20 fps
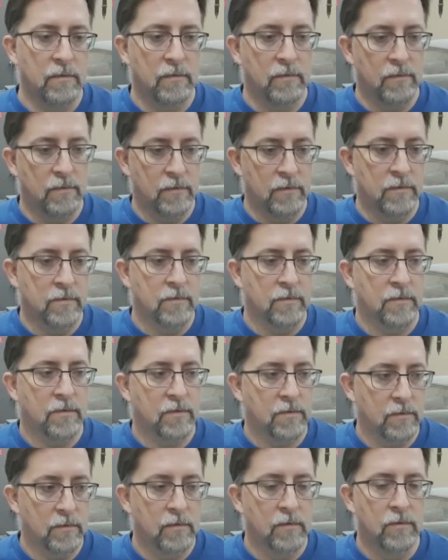
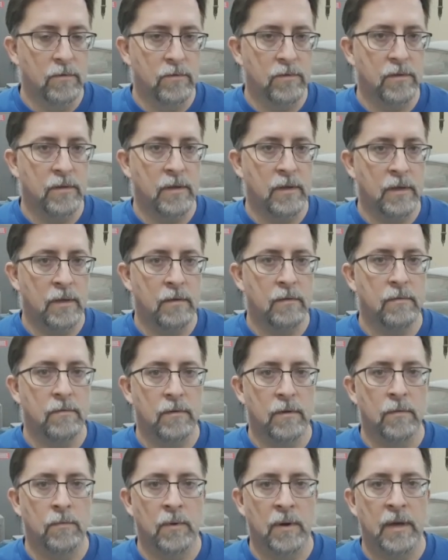there's usually
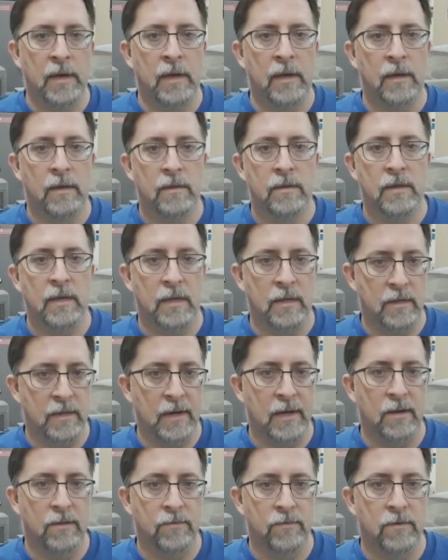a way to get a
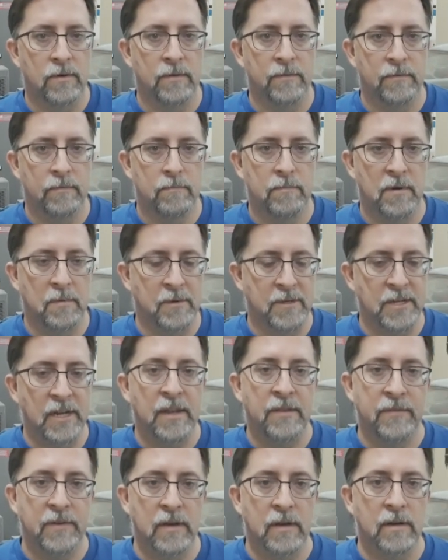title for pretty much
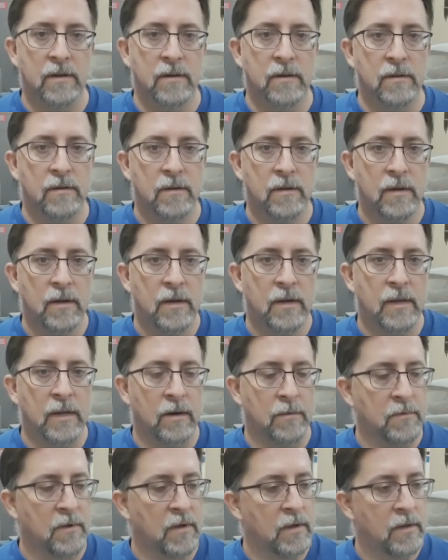any vehicle.
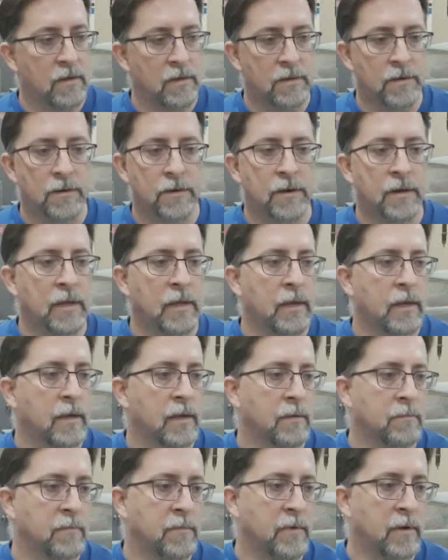Now, I'm not an
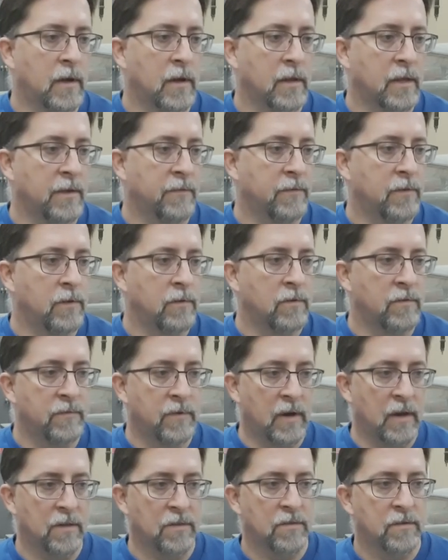attorney. I'm not giving you
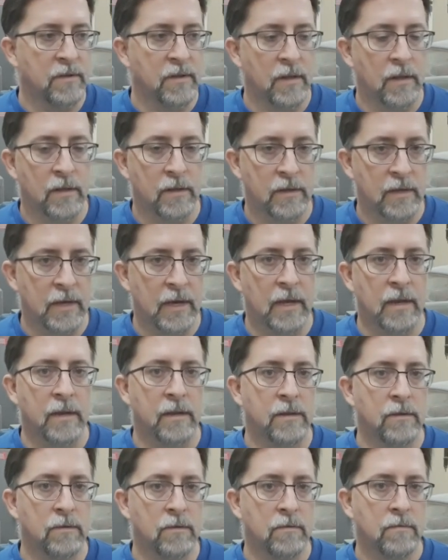advice or telling you how
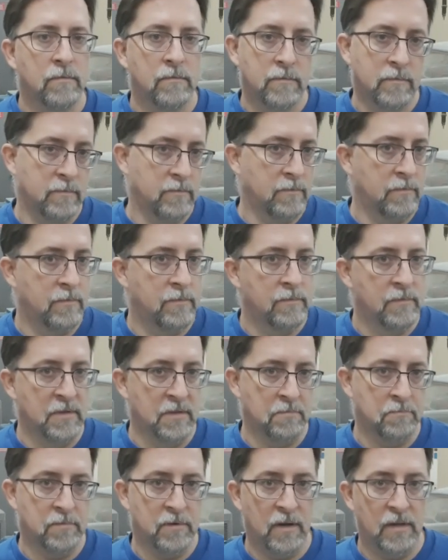to do
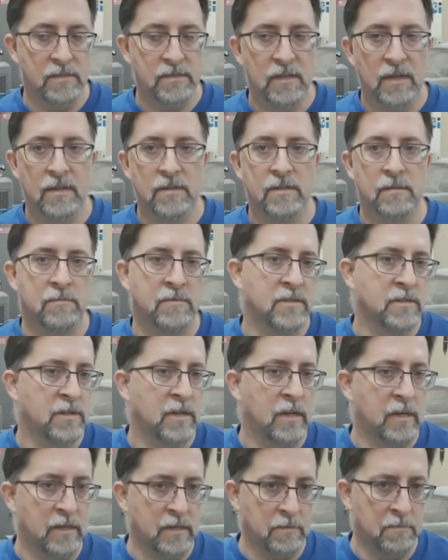this process. I'm
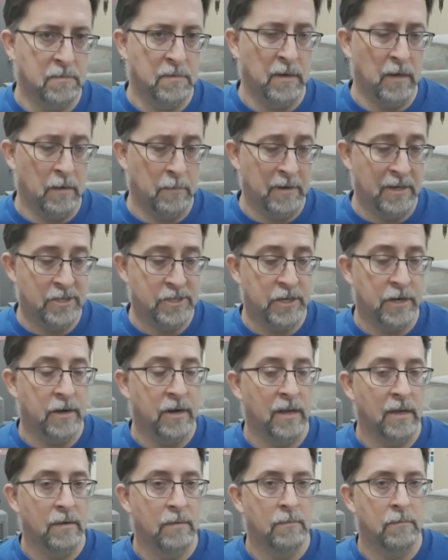just kind of going to be
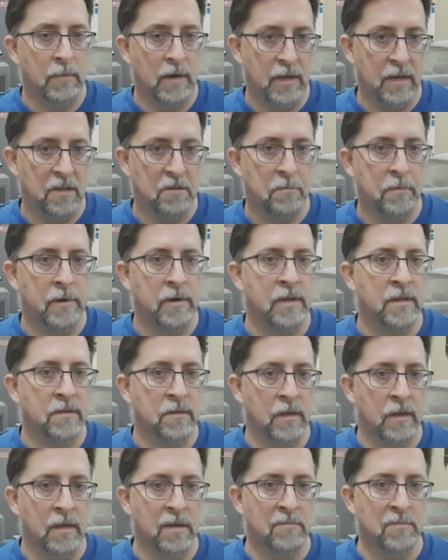sharing my
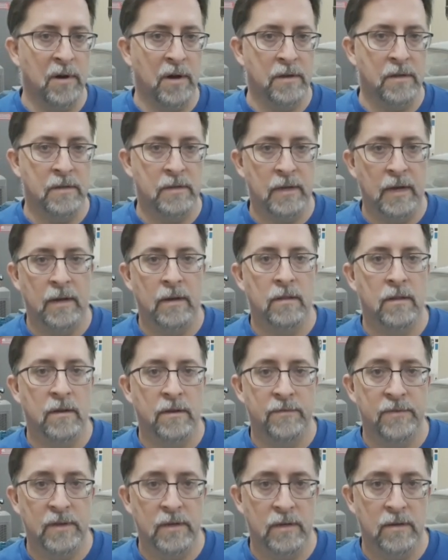experience getting a bonded title
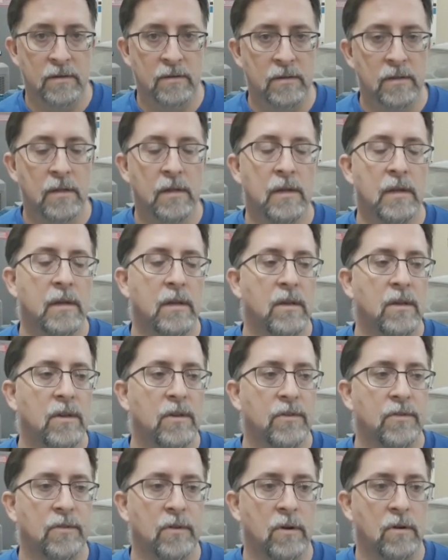on a vehicle.
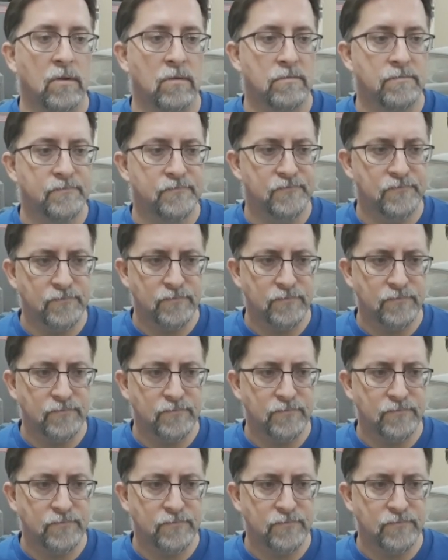So